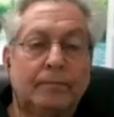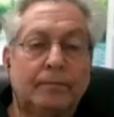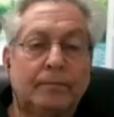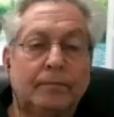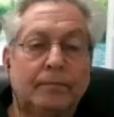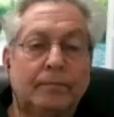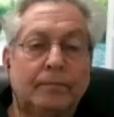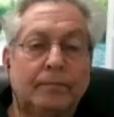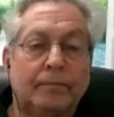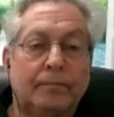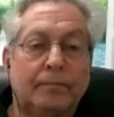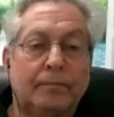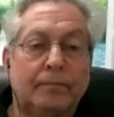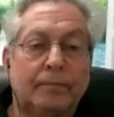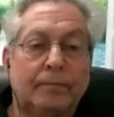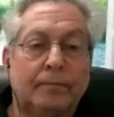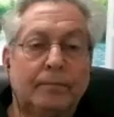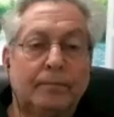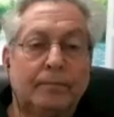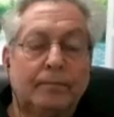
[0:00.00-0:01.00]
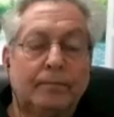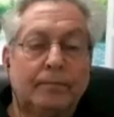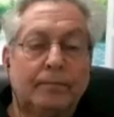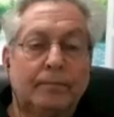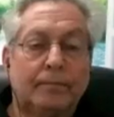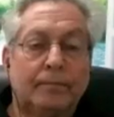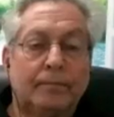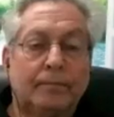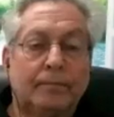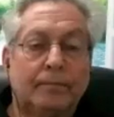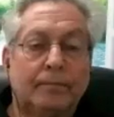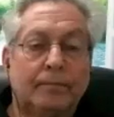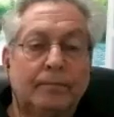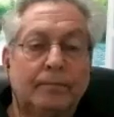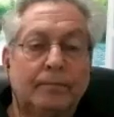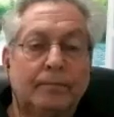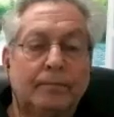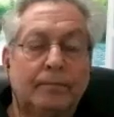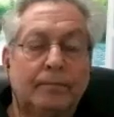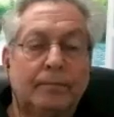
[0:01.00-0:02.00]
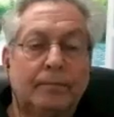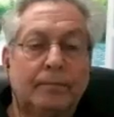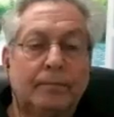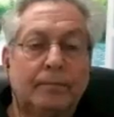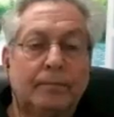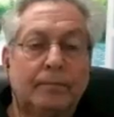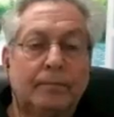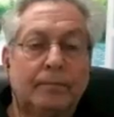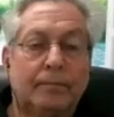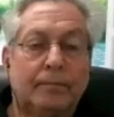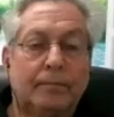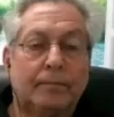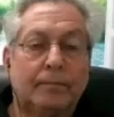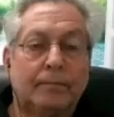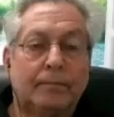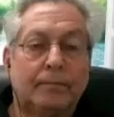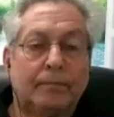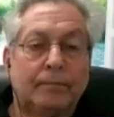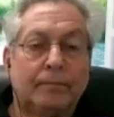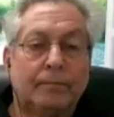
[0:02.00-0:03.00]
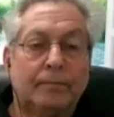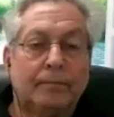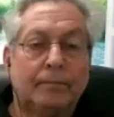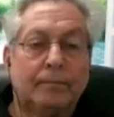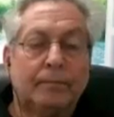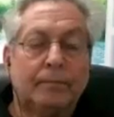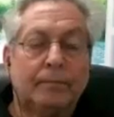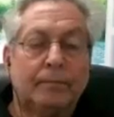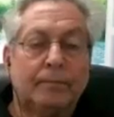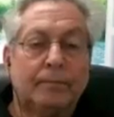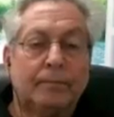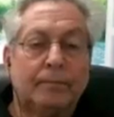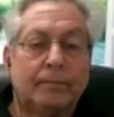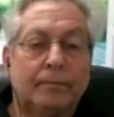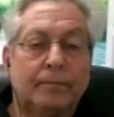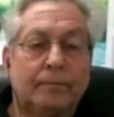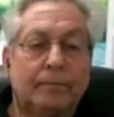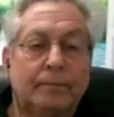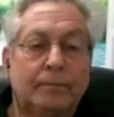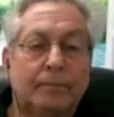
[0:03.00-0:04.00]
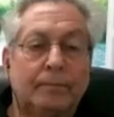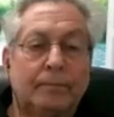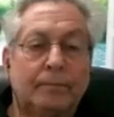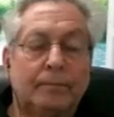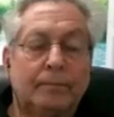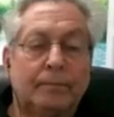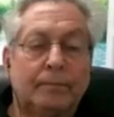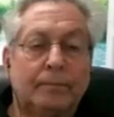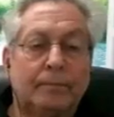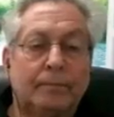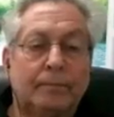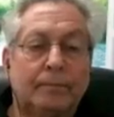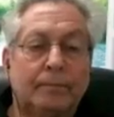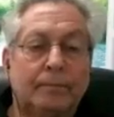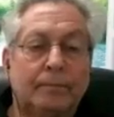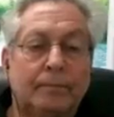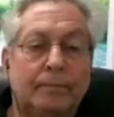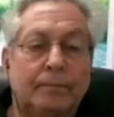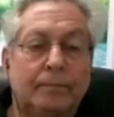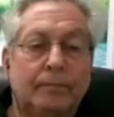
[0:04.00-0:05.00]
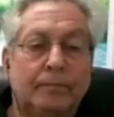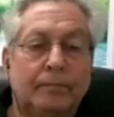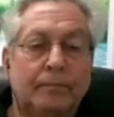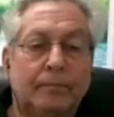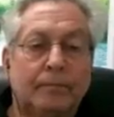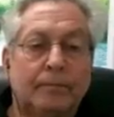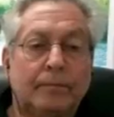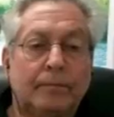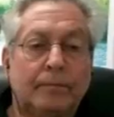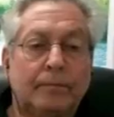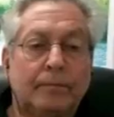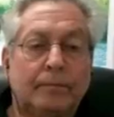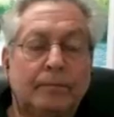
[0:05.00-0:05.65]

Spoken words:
(silent)